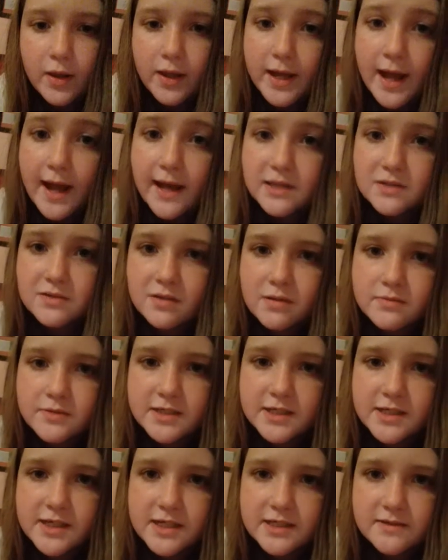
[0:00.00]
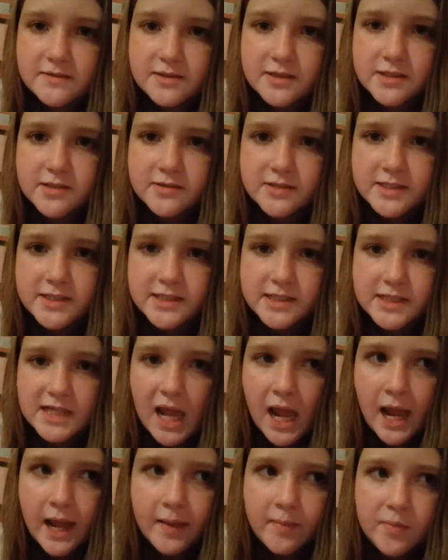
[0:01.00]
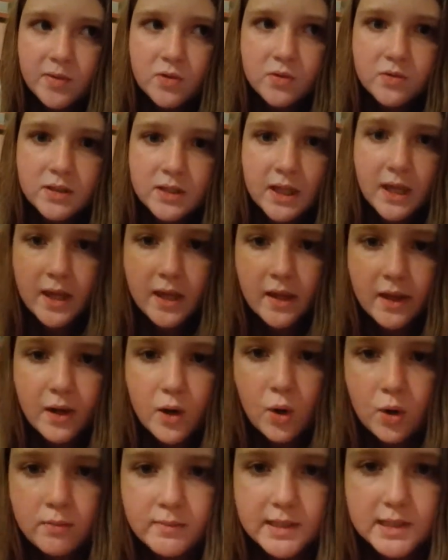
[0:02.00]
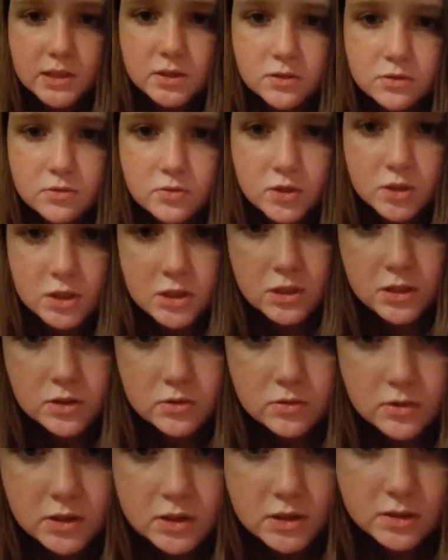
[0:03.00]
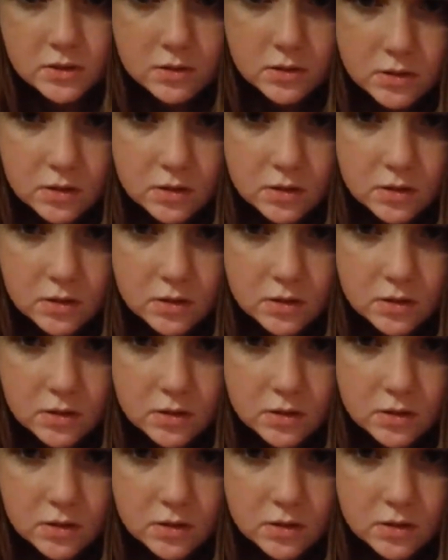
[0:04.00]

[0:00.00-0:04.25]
guys, welcome to today's video. Today I'm doing a homemade squishy tutorial.